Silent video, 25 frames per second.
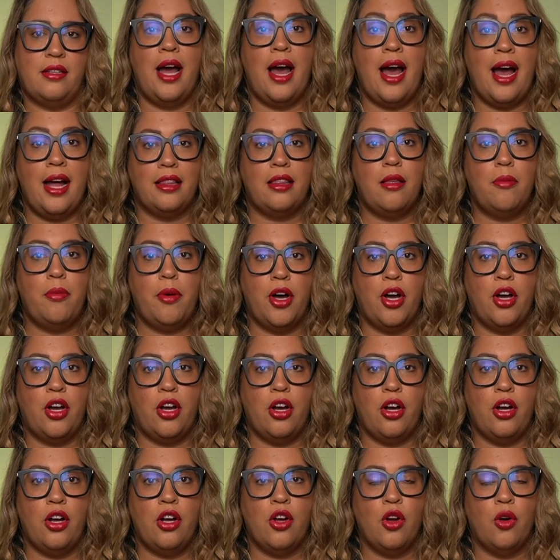At The
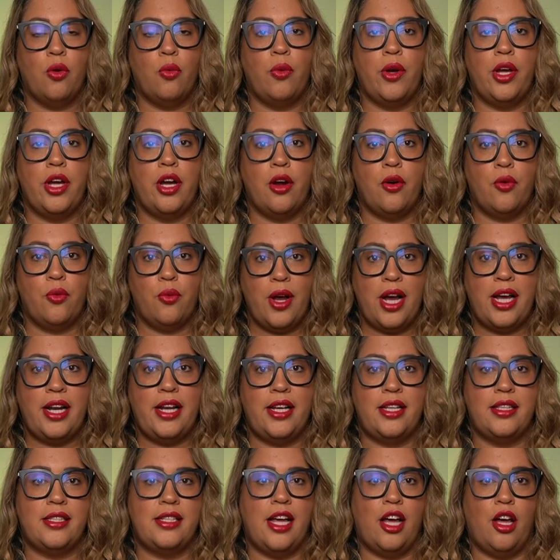Bunker, we are
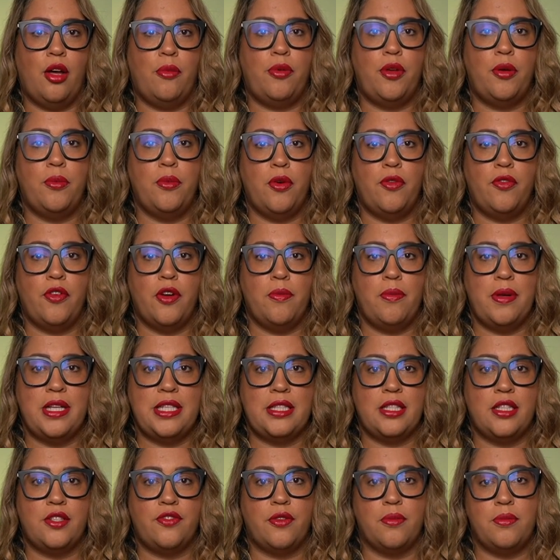ready to help you move your
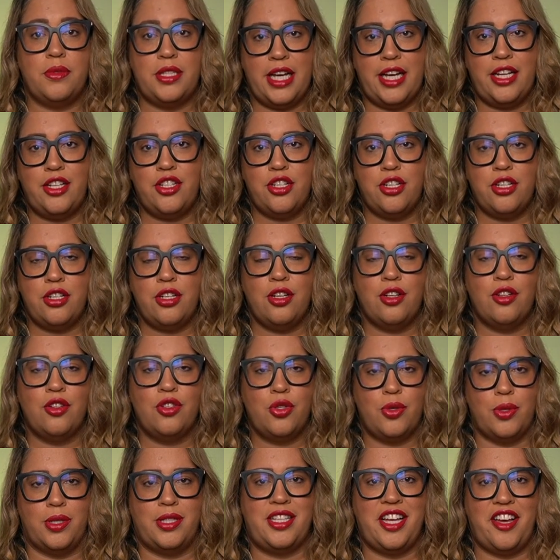business from danger
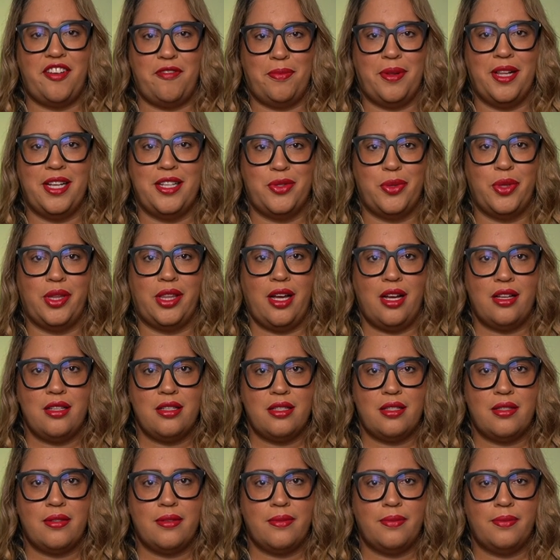to a safe place with
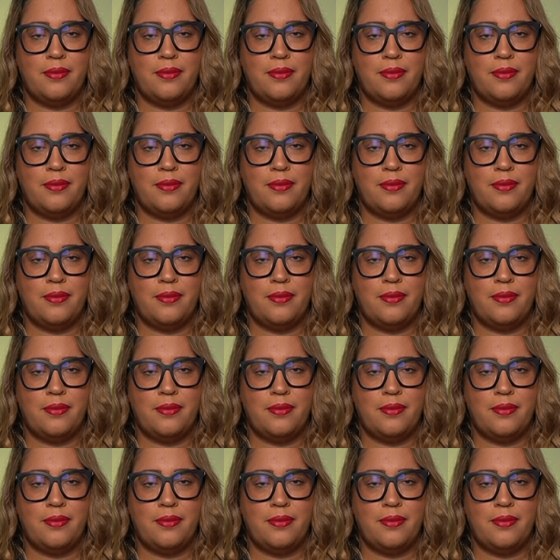us.